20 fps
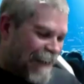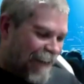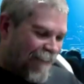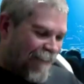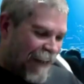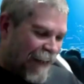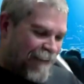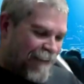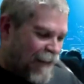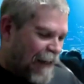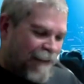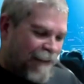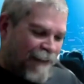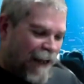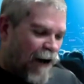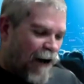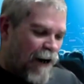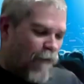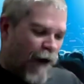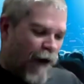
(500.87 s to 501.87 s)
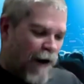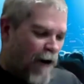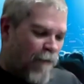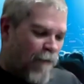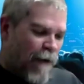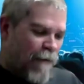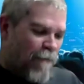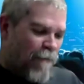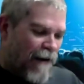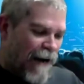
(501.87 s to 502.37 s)
Yeah, well, that's the only one I
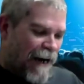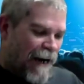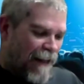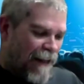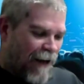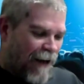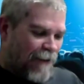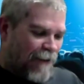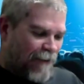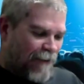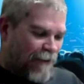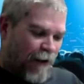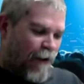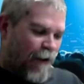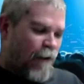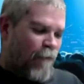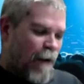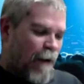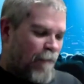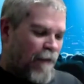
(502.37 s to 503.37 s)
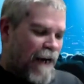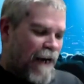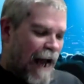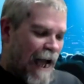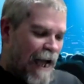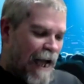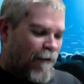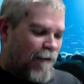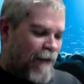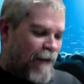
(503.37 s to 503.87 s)
remember out of the whole. I don't remember the
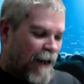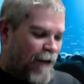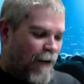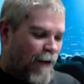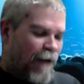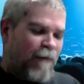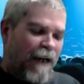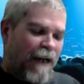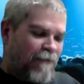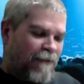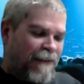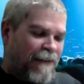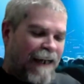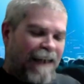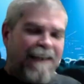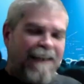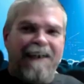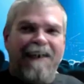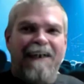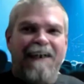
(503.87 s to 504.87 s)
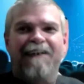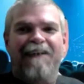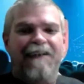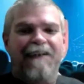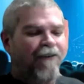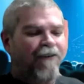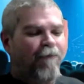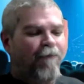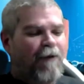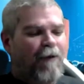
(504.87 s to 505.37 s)
name of anyway. But yeah, it was an
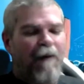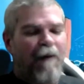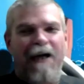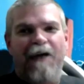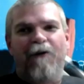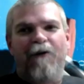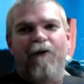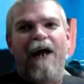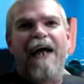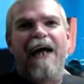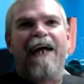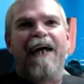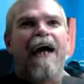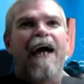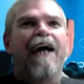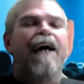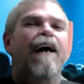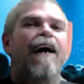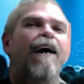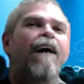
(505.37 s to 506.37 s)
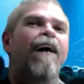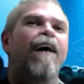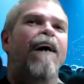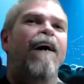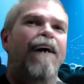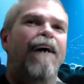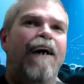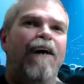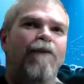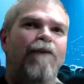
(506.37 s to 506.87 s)
AC/DC tribute band called Akadaka,
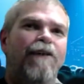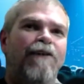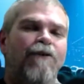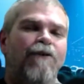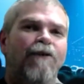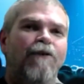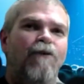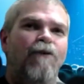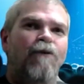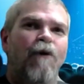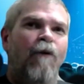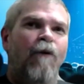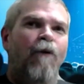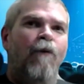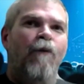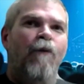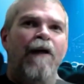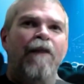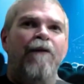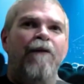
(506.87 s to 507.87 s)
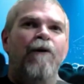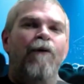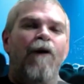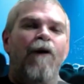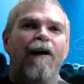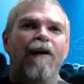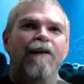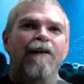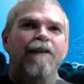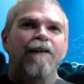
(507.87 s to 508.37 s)
and we toured all the way through
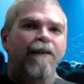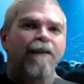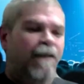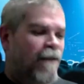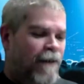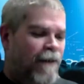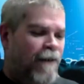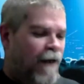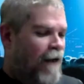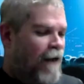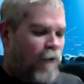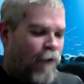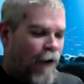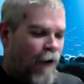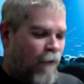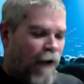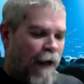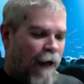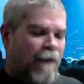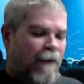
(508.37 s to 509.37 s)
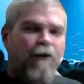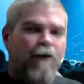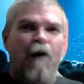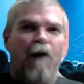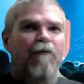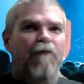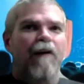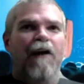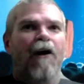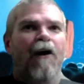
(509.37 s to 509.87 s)
Ireland, and we had the
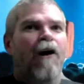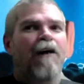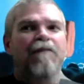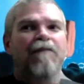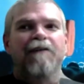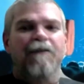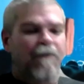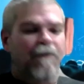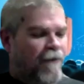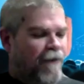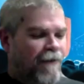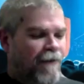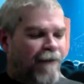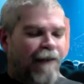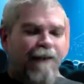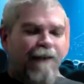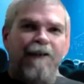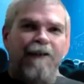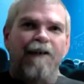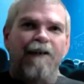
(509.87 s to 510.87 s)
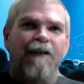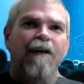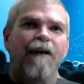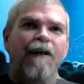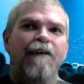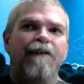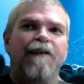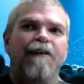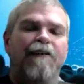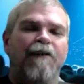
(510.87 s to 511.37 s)
time of our lives. It was just such a
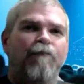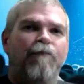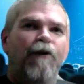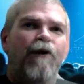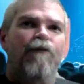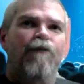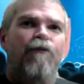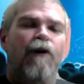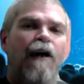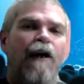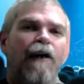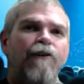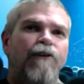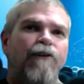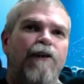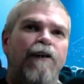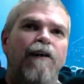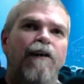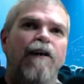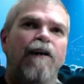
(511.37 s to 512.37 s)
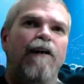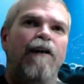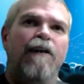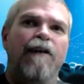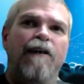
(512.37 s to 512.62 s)
beautiful country.